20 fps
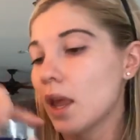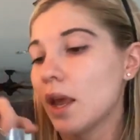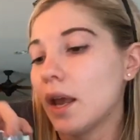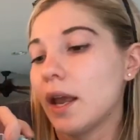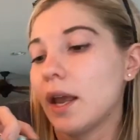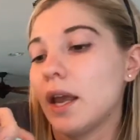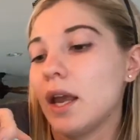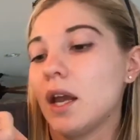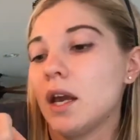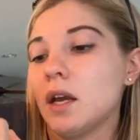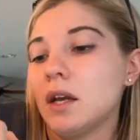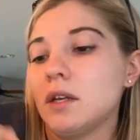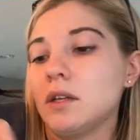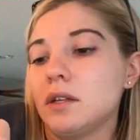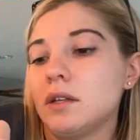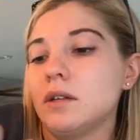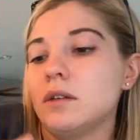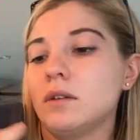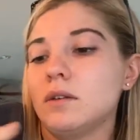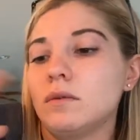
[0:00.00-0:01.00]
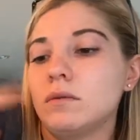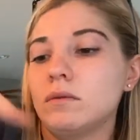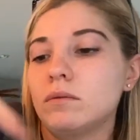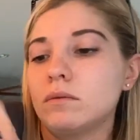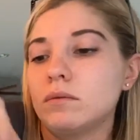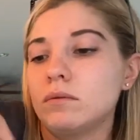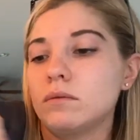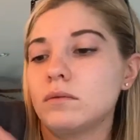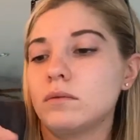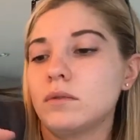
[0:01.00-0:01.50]
And
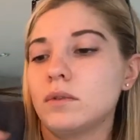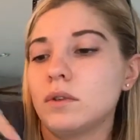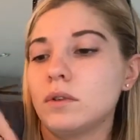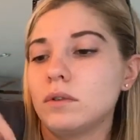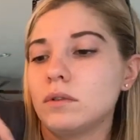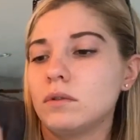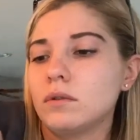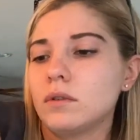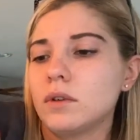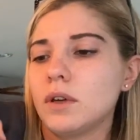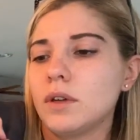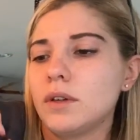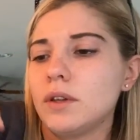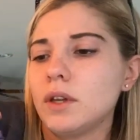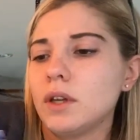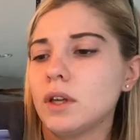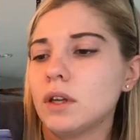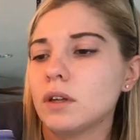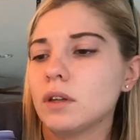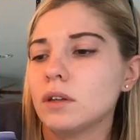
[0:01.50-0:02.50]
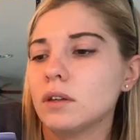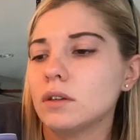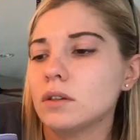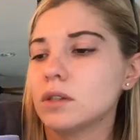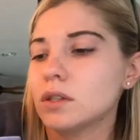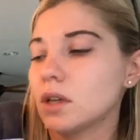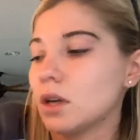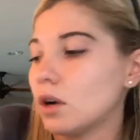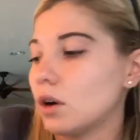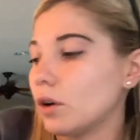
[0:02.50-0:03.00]
I think
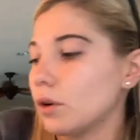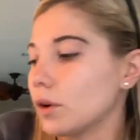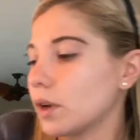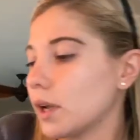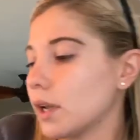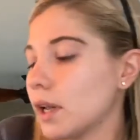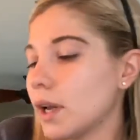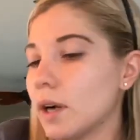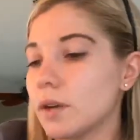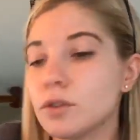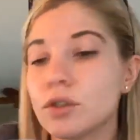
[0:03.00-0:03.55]
it's not, okay, yeah.